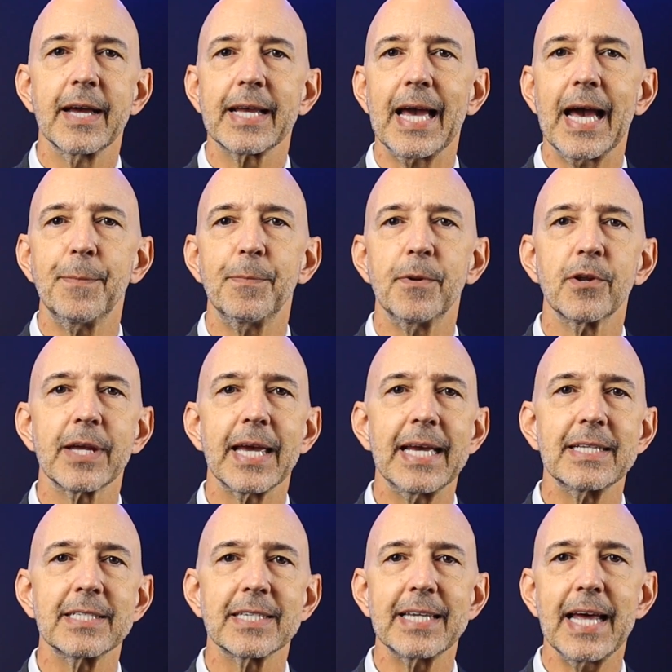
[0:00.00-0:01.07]
capital
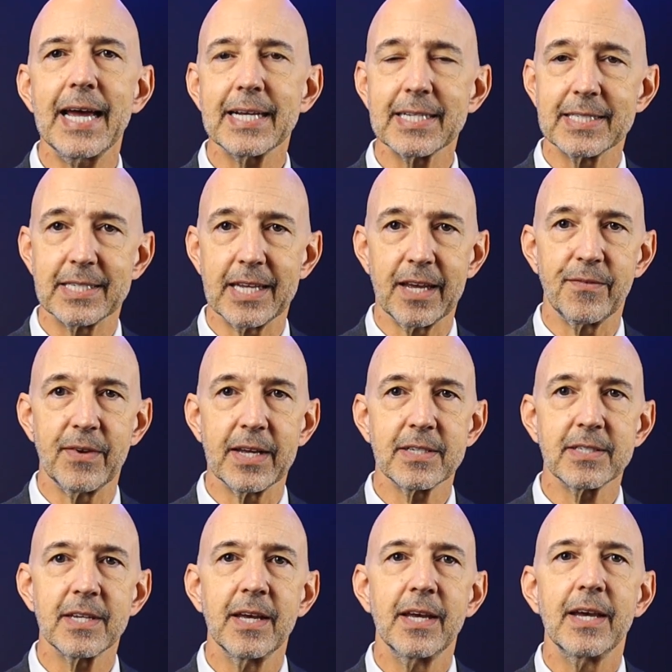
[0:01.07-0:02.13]
gains tax
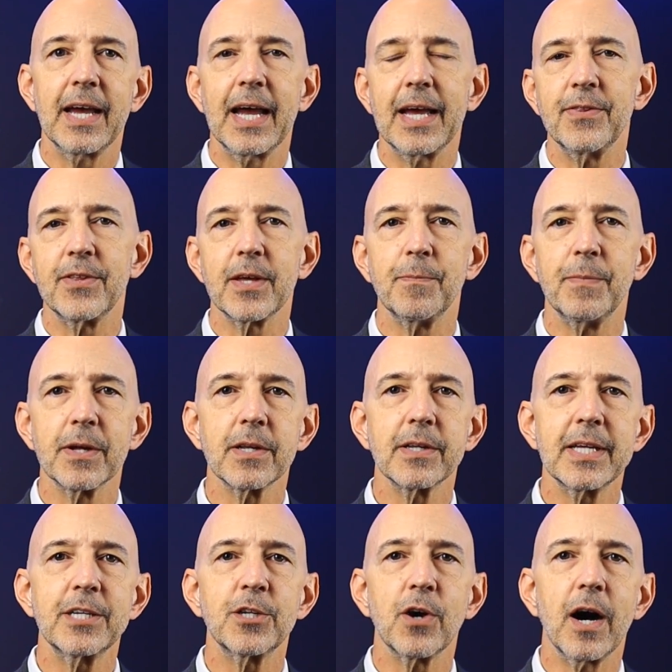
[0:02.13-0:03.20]
savings, and the
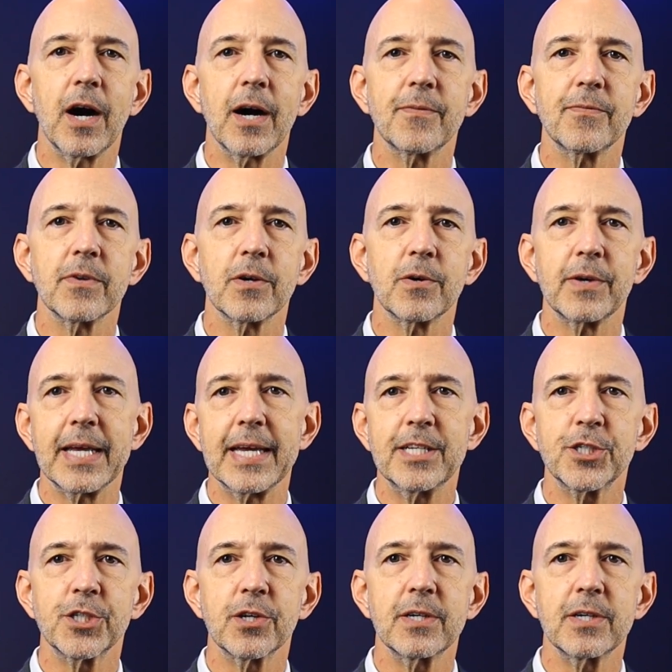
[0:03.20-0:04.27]
ability to offload
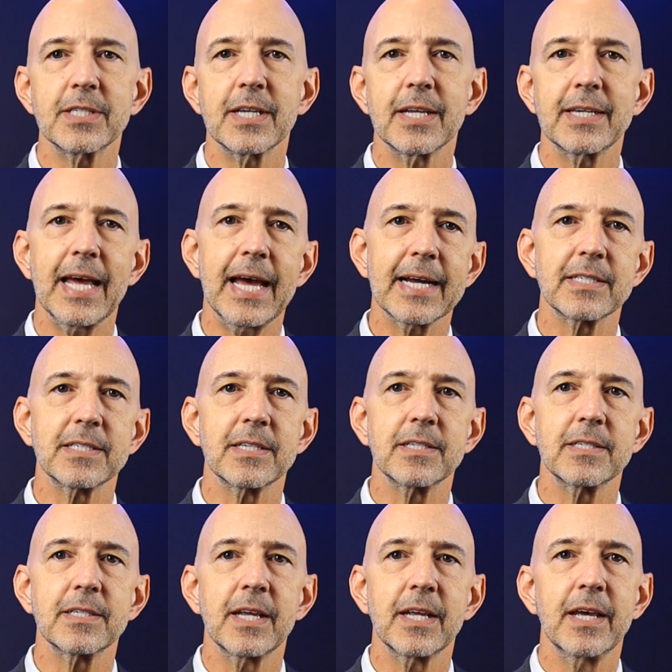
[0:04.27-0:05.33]
insurance,
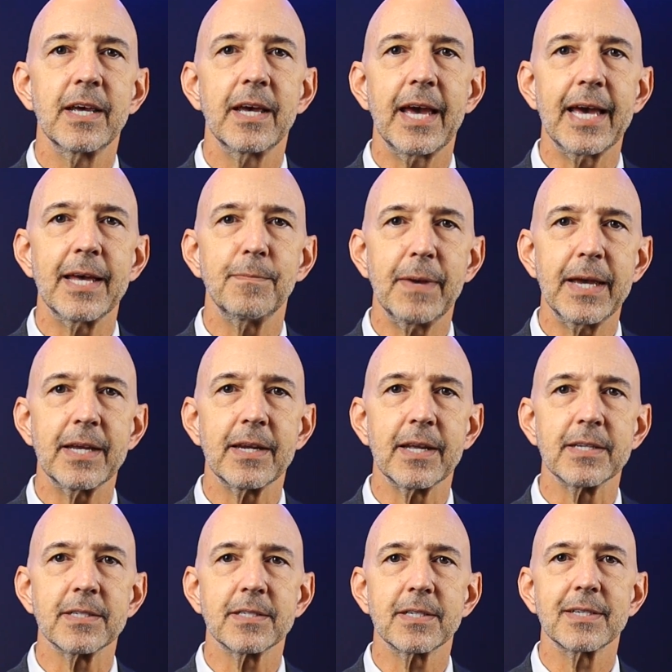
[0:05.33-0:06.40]
taxes, and
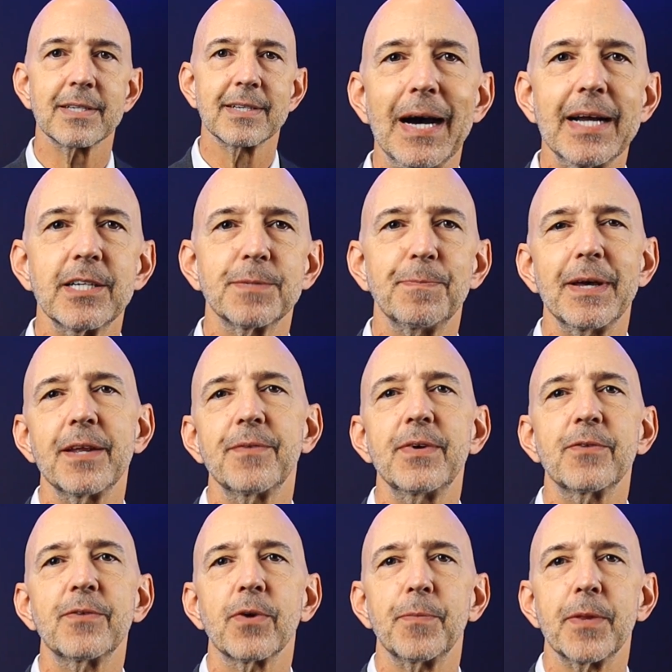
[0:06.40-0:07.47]
maintenance. Buyers
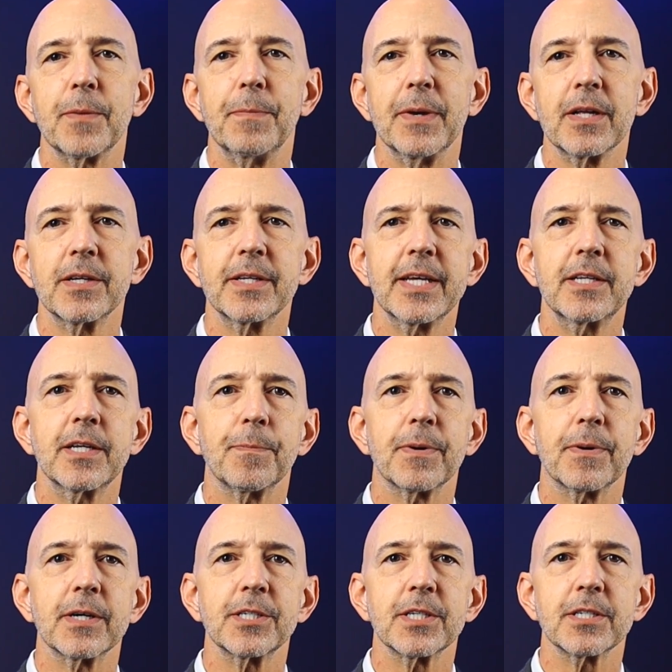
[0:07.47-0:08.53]
benefit from the ability to
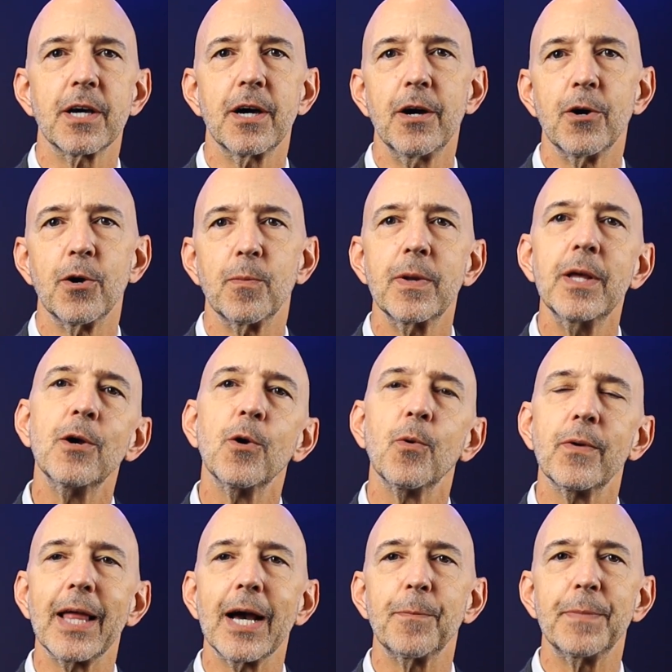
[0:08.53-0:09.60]
purchase a home
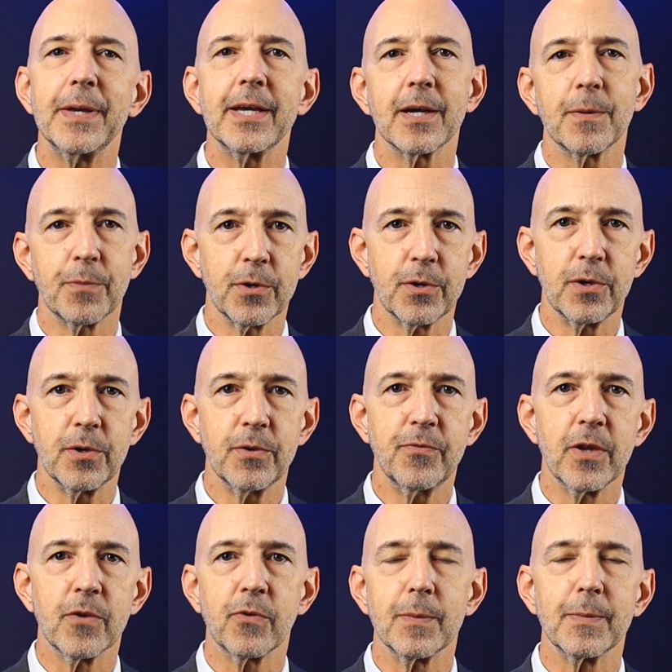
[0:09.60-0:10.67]
without being
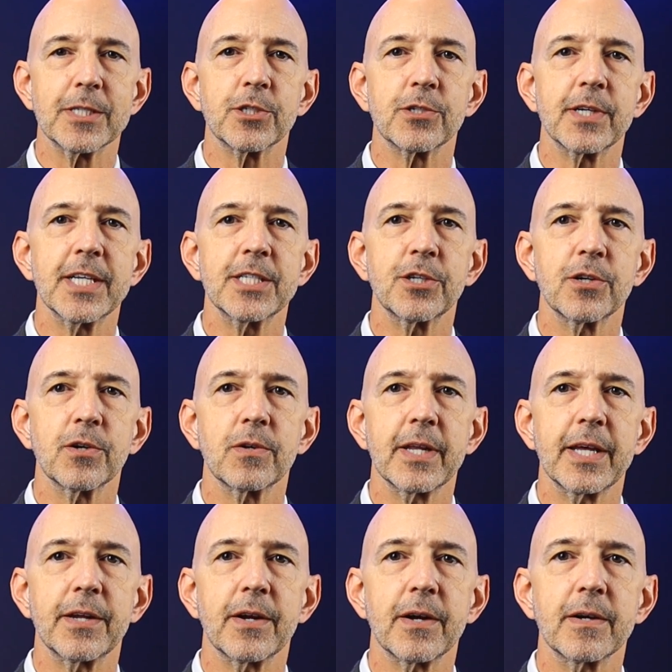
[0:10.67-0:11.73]
approved from a traditional
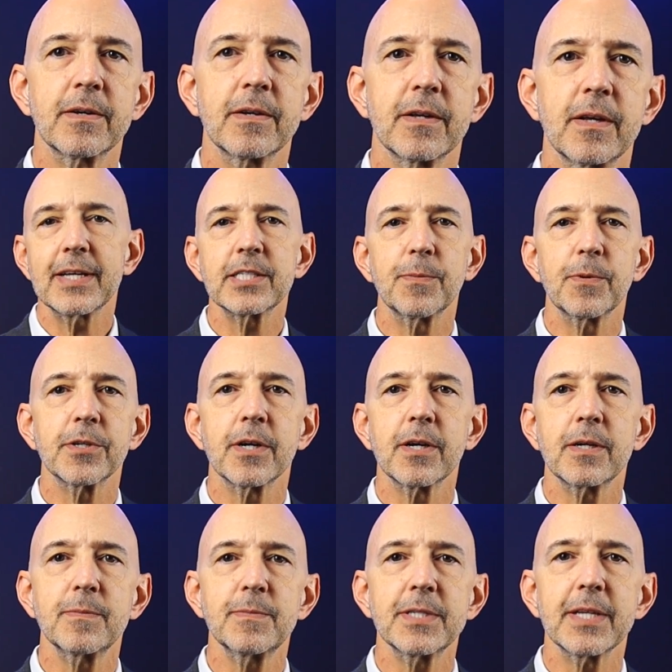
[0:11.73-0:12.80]
lender, flexible
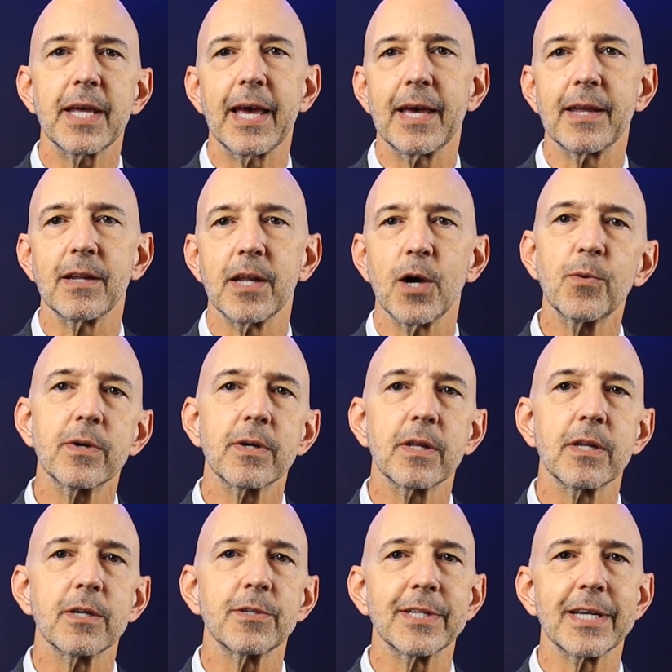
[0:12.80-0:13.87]
terms, and lower
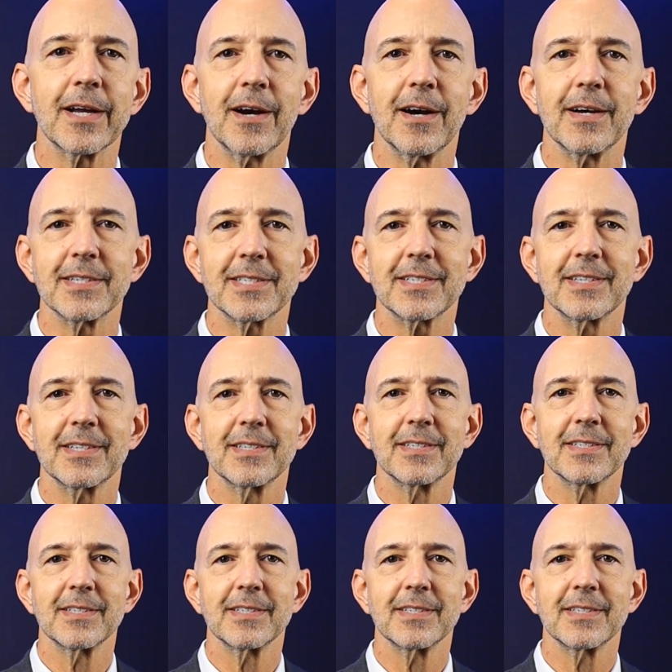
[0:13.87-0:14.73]
closing costs.